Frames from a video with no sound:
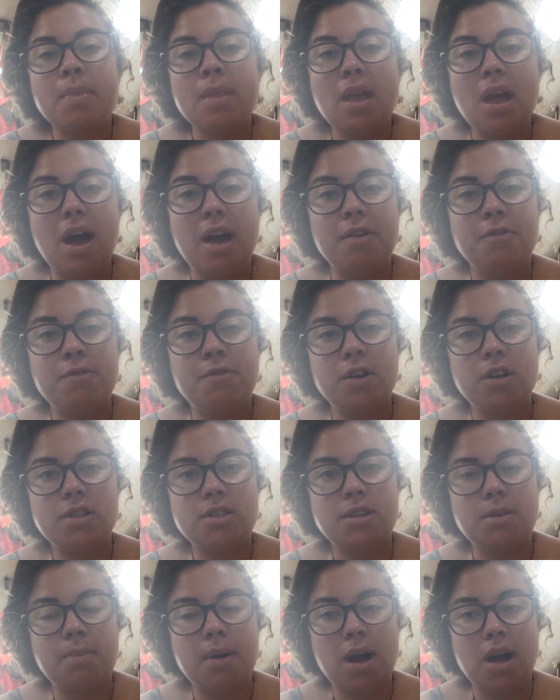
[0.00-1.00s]
I first
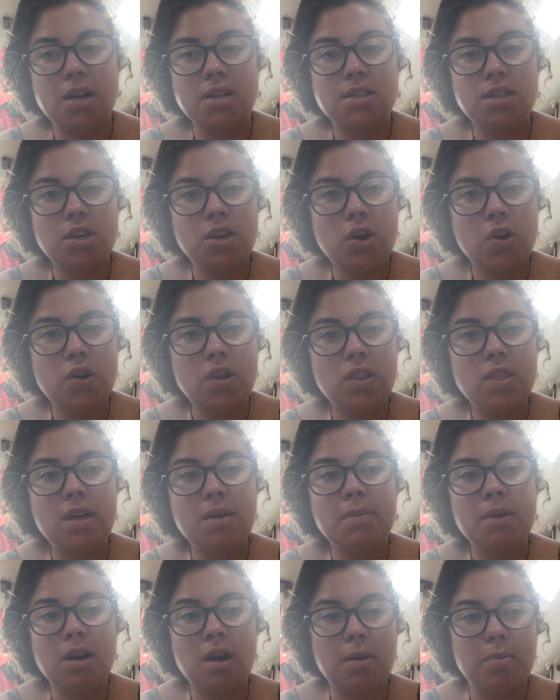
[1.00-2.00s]
epoxy coated
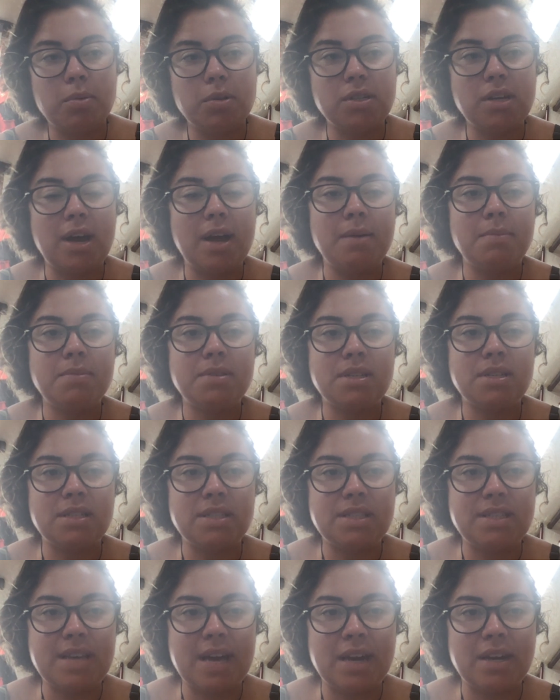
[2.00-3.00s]
them a couple times and
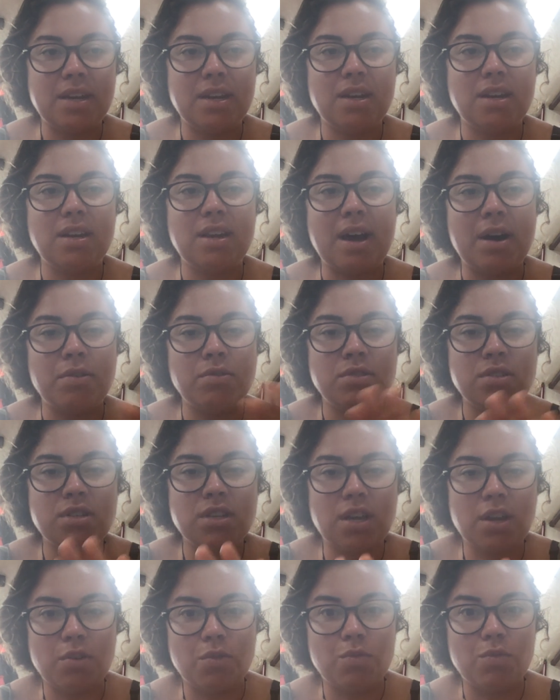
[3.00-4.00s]
sanded it down to
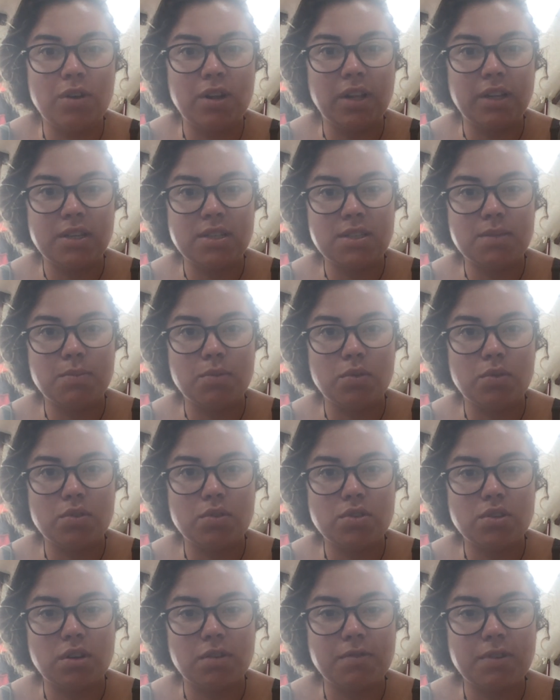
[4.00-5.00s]
get a really smooth
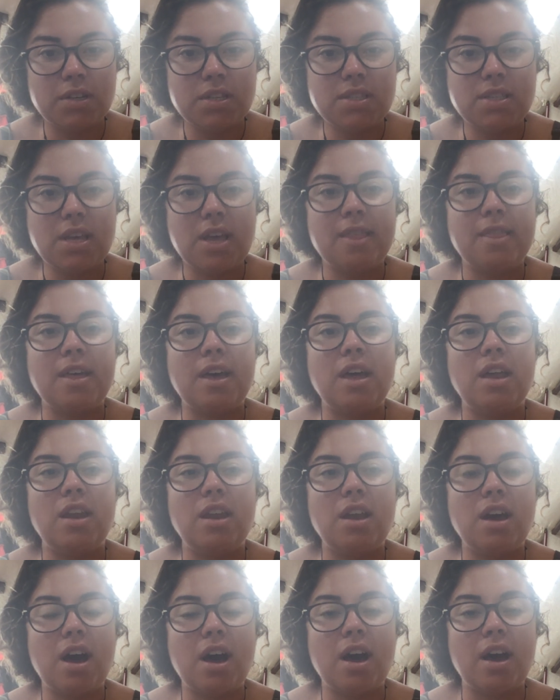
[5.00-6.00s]
surface, and
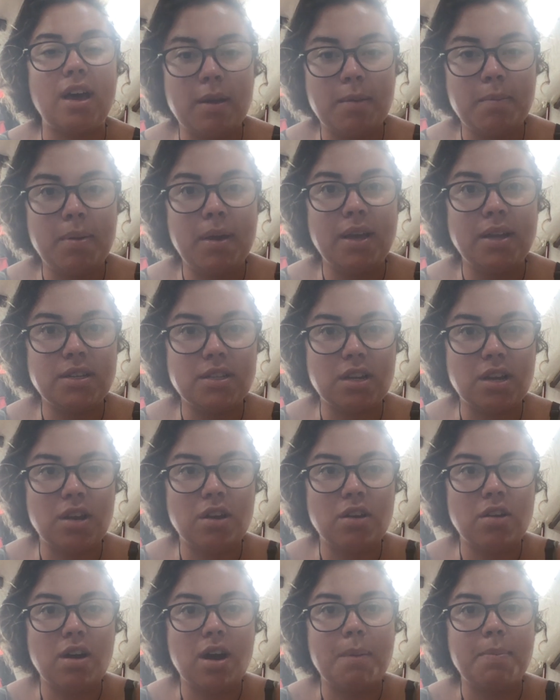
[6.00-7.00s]
then I painted
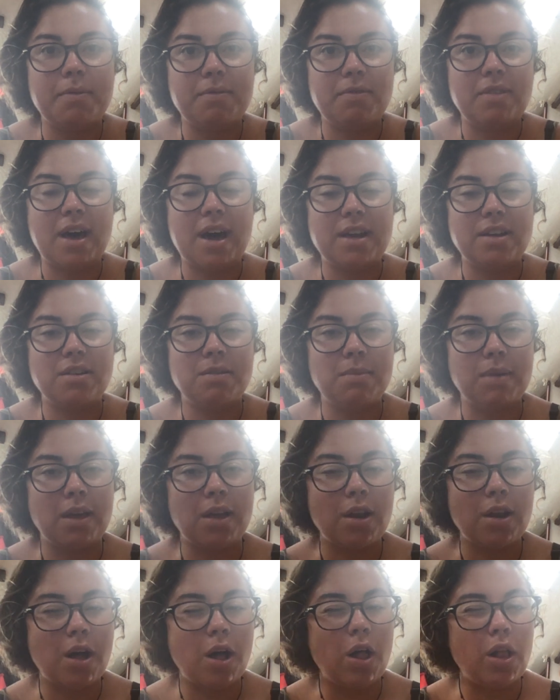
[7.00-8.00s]
on top of that to make
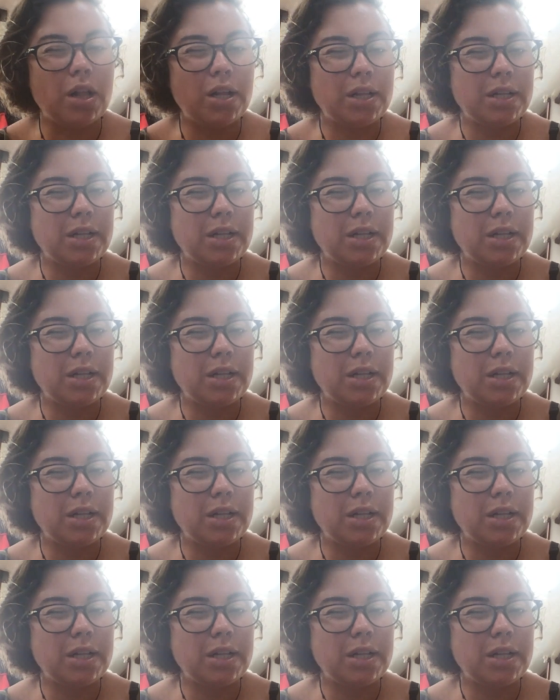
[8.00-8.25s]
it all